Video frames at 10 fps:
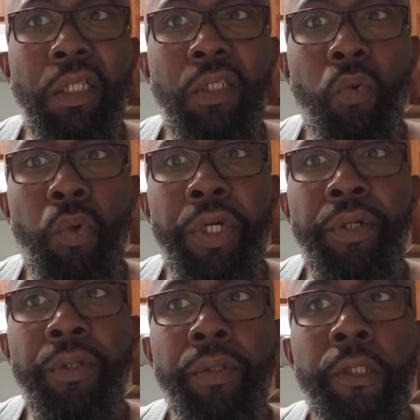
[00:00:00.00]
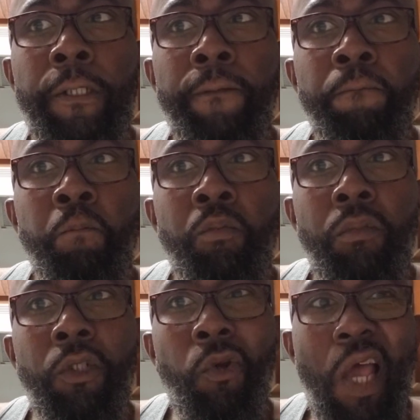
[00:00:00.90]
to where,
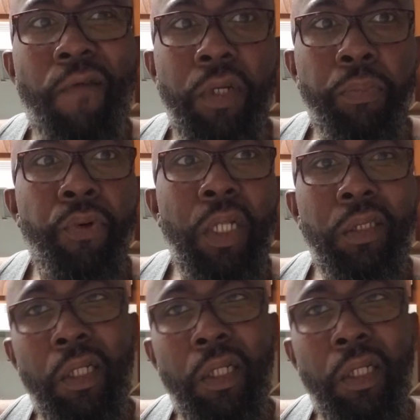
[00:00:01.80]
you know, having depression,